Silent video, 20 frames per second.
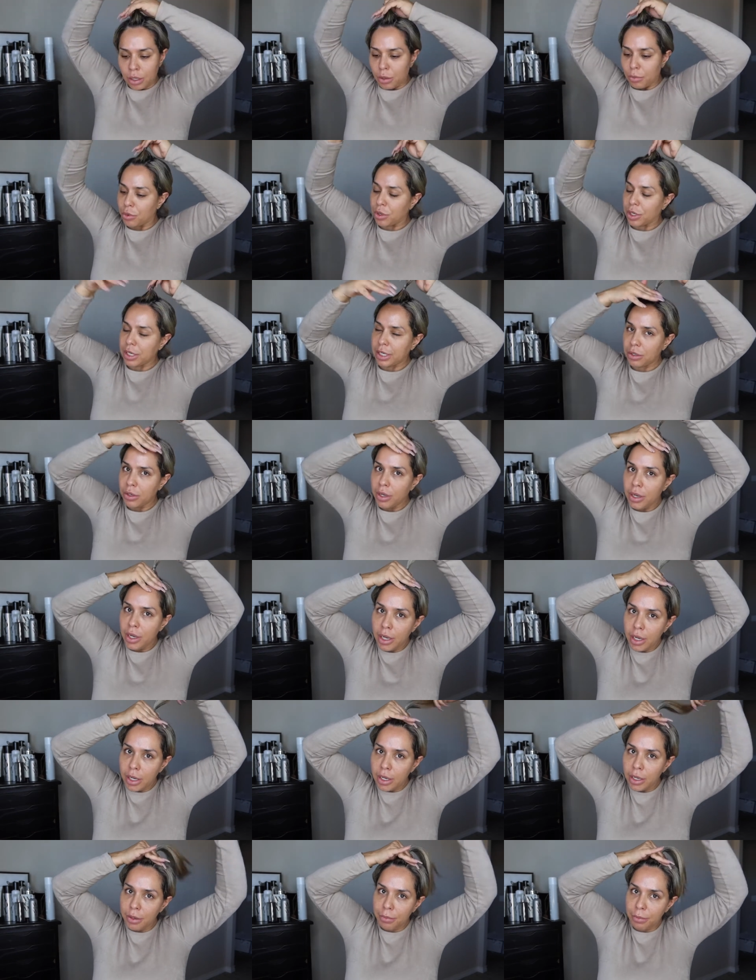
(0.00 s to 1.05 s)
Porque
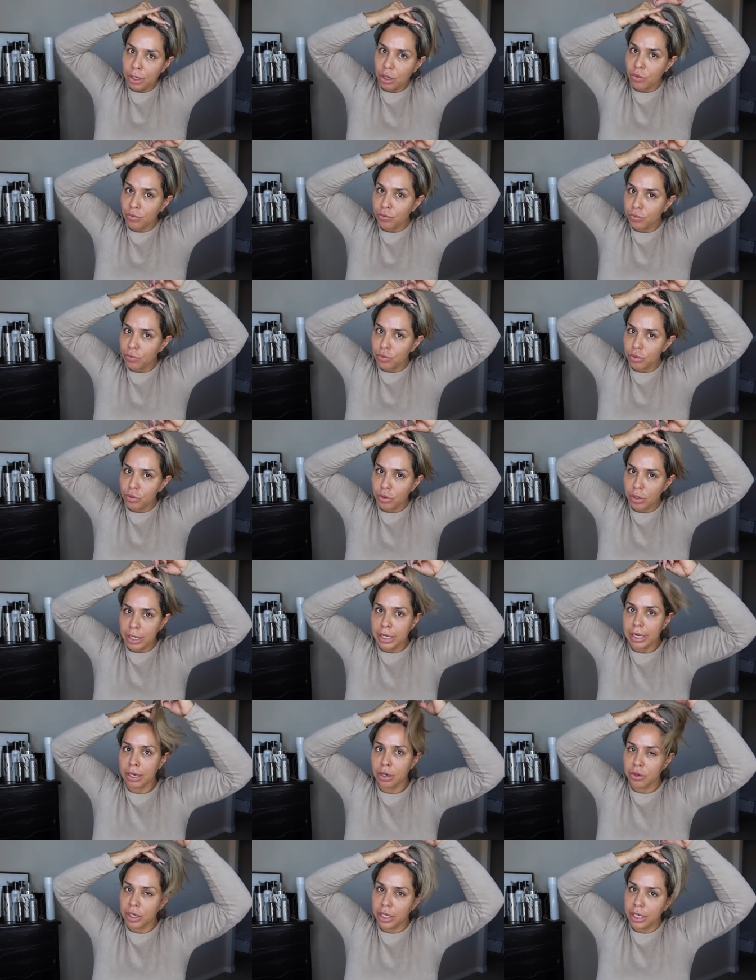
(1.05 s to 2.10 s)
me confundo,
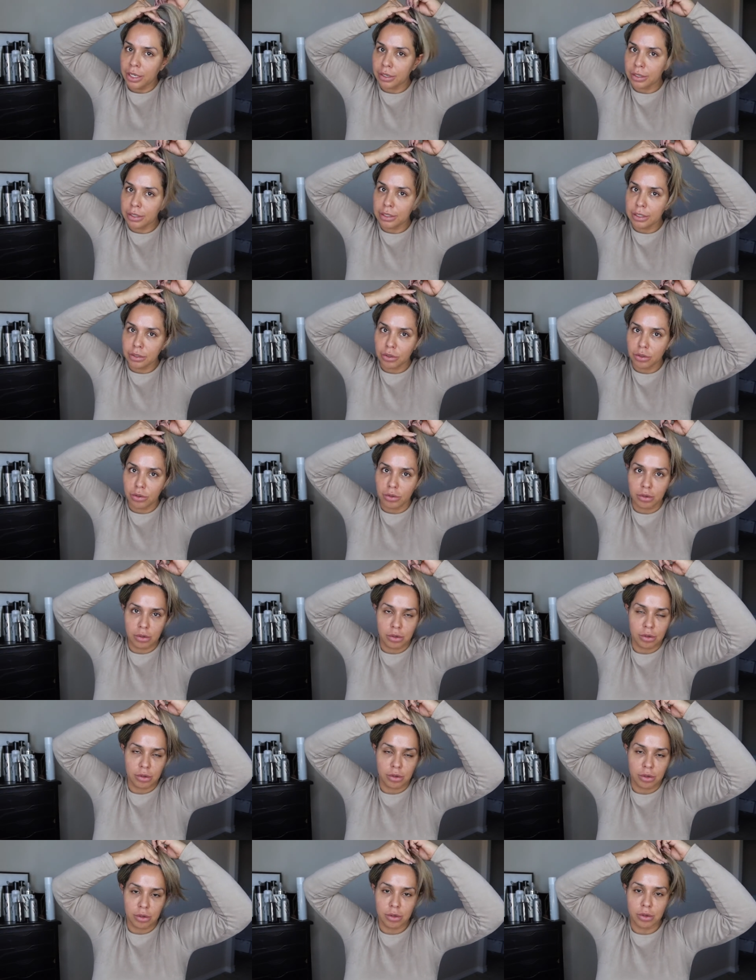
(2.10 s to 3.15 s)
I'll get a little
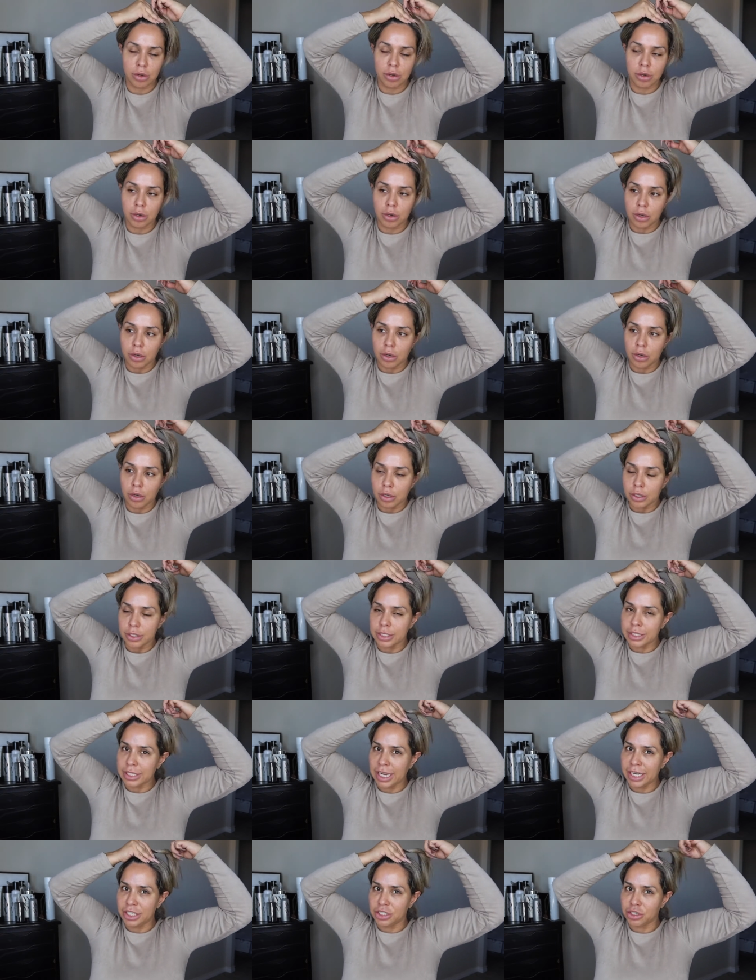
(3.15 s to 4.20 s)

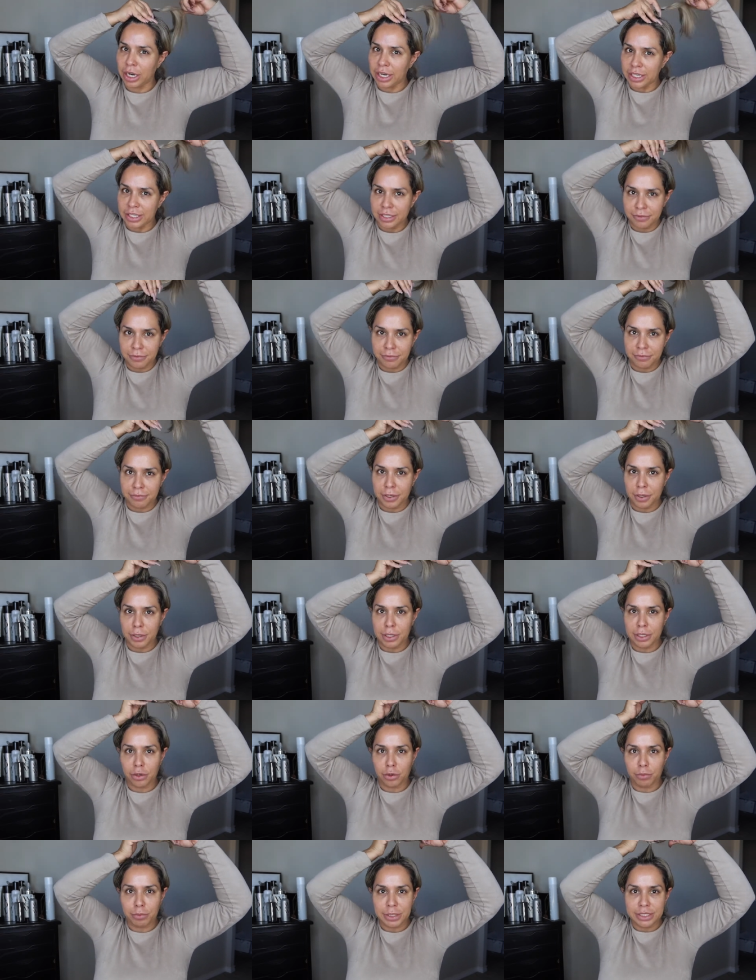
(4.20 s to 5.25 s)
sidetracked if a
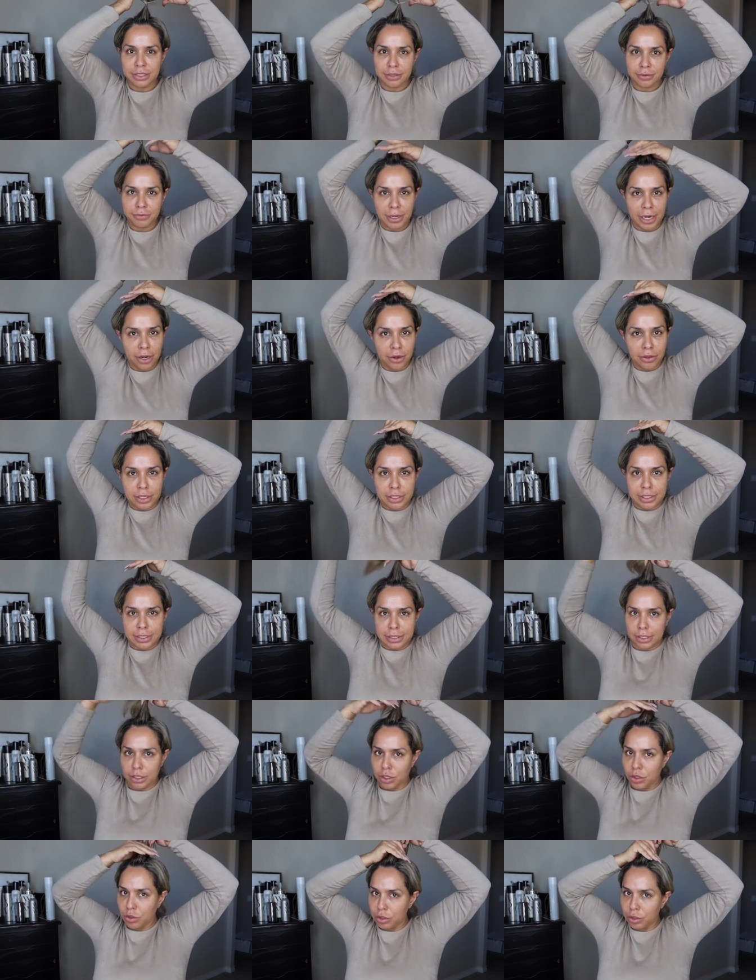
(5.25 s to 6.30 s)
little piece of hair that
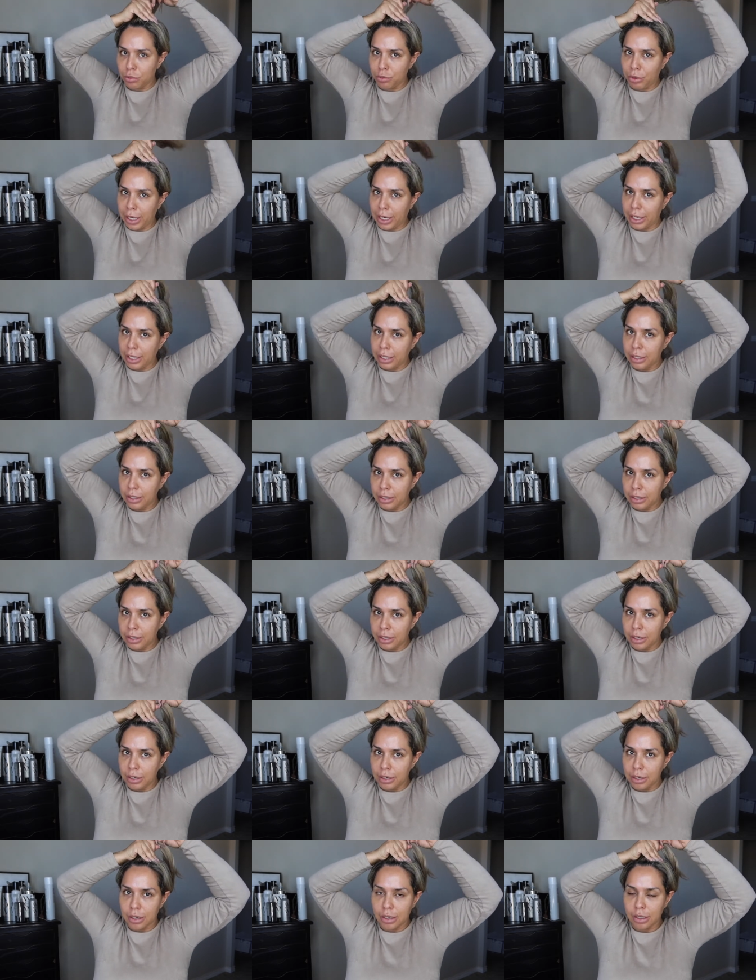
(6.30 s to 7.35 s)
doesn't go in the braid
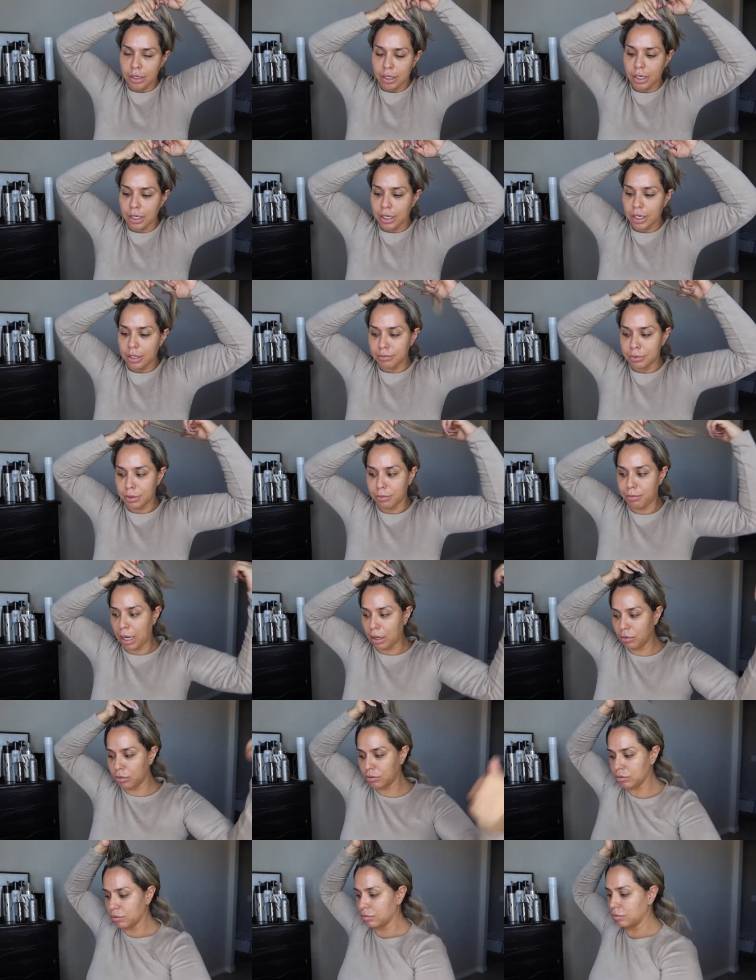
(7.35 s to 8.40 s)
comes
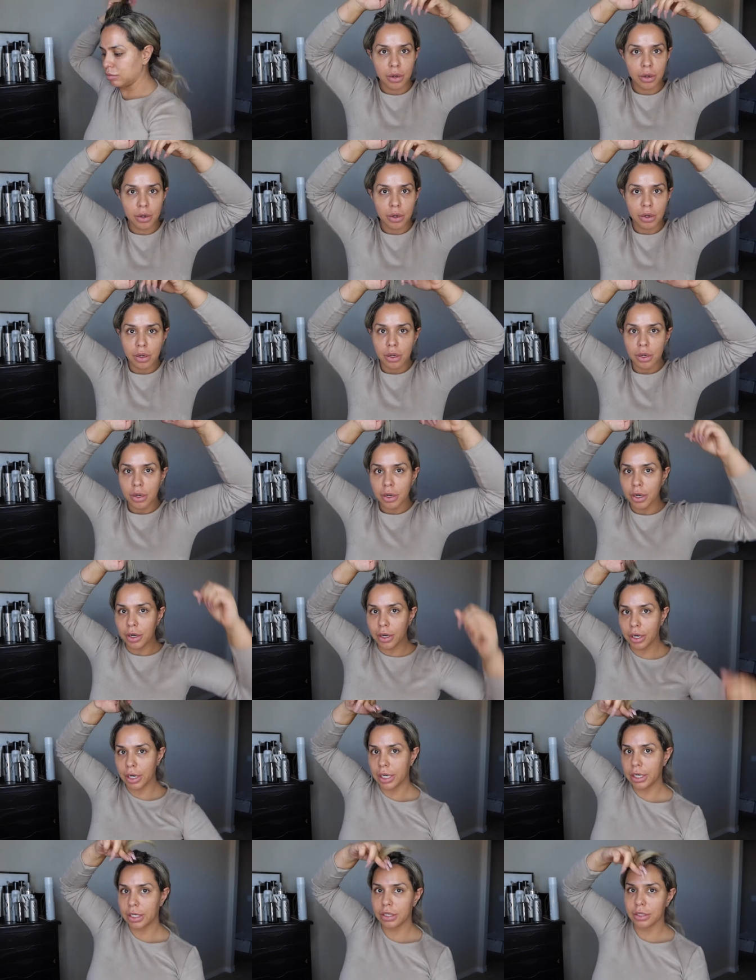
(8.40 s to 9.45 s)
about.
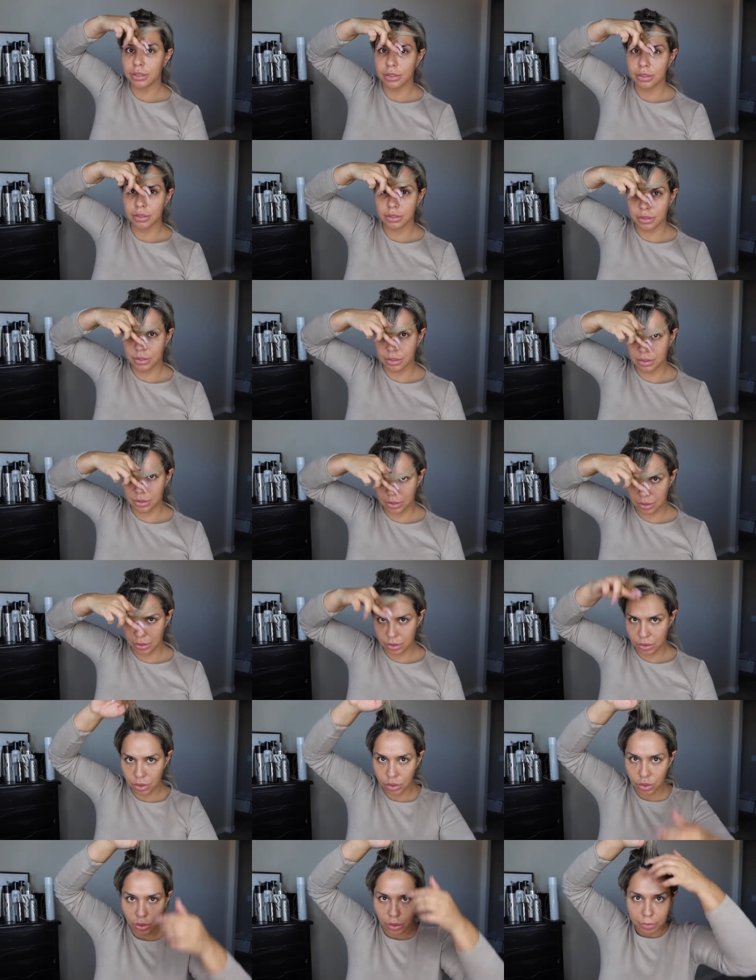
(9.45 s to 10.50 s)
Alright,
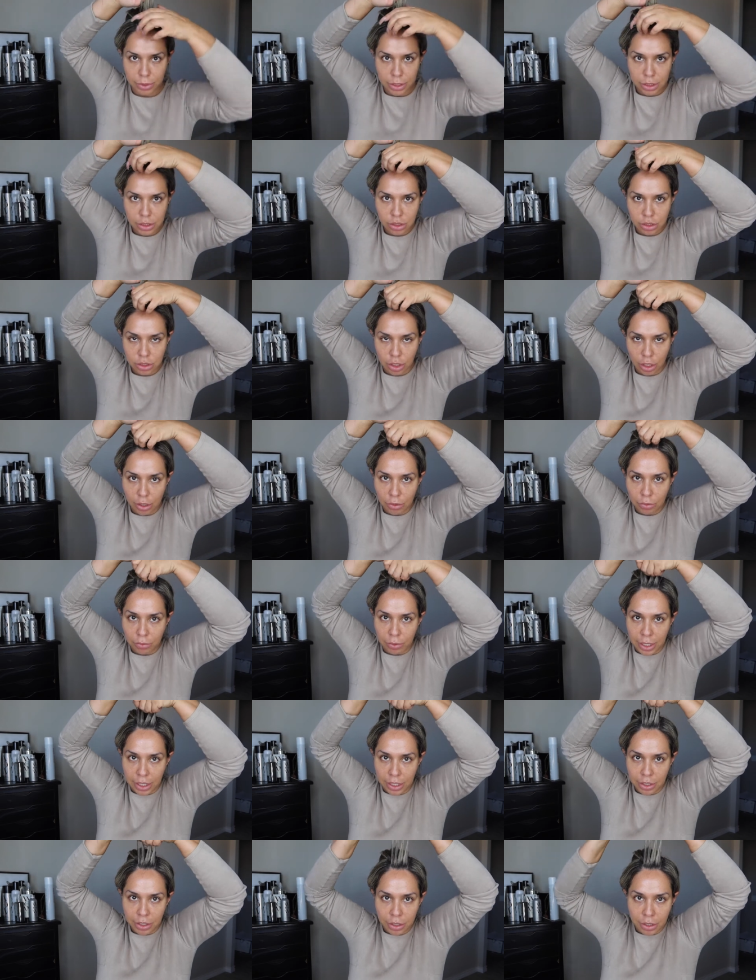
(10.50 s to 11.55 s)
so I'm gonna start
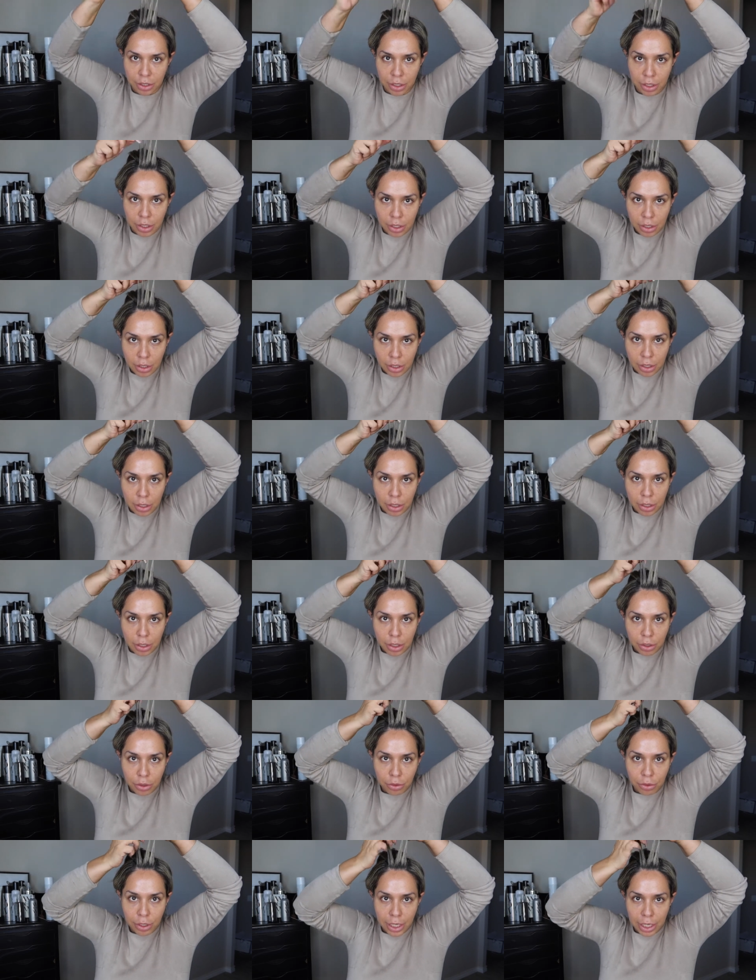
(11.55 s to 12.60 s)
with
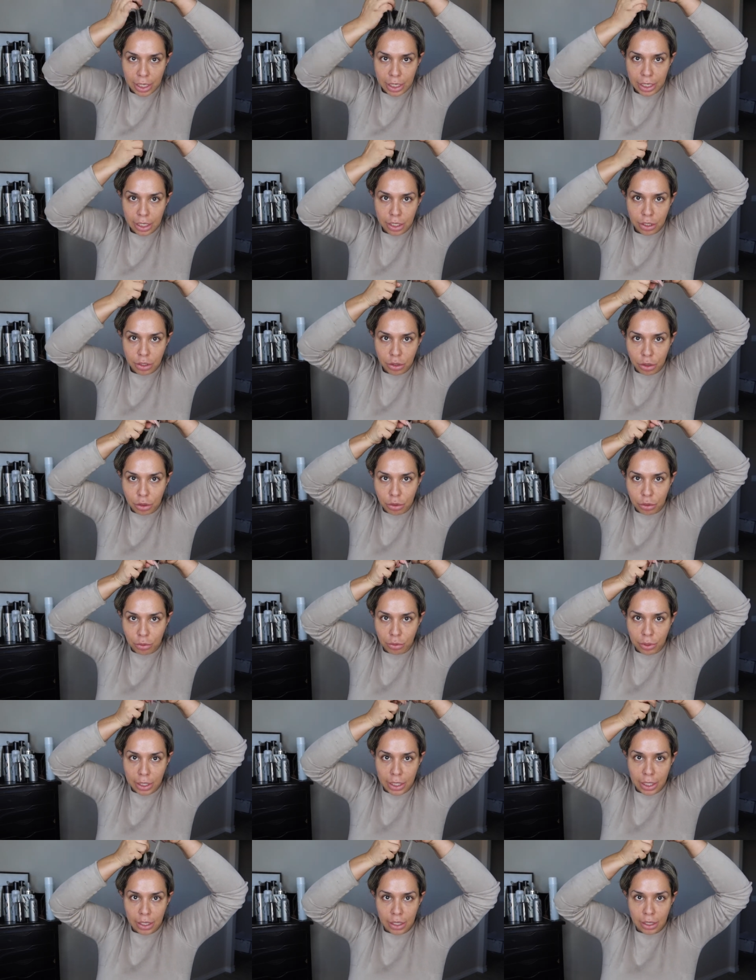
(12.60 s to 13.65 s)
creating
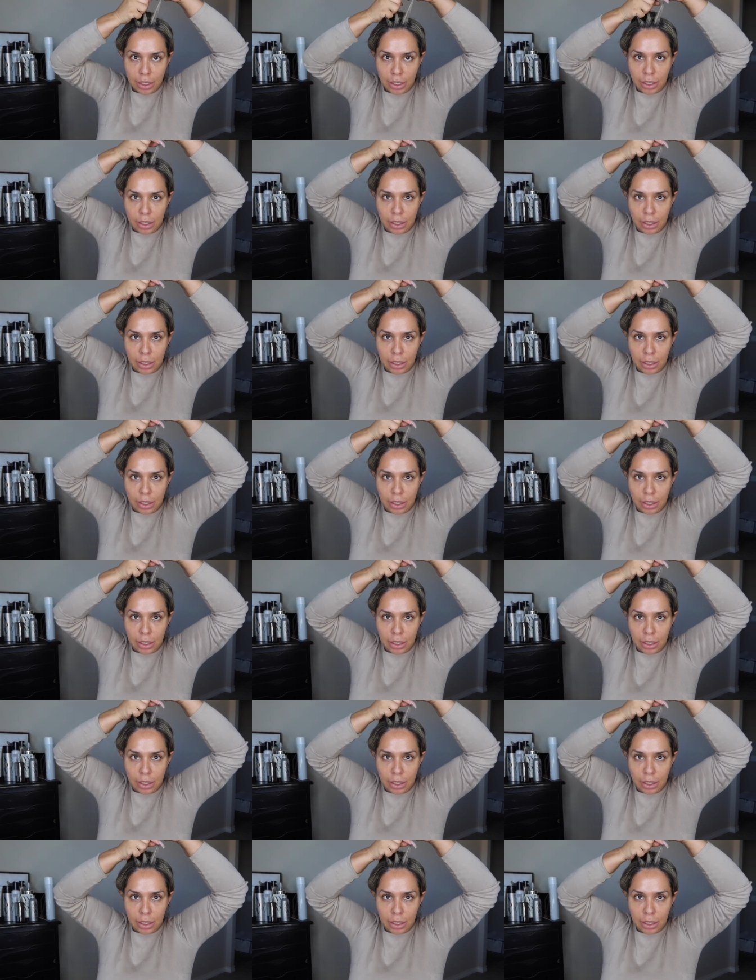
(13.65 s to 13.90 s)
3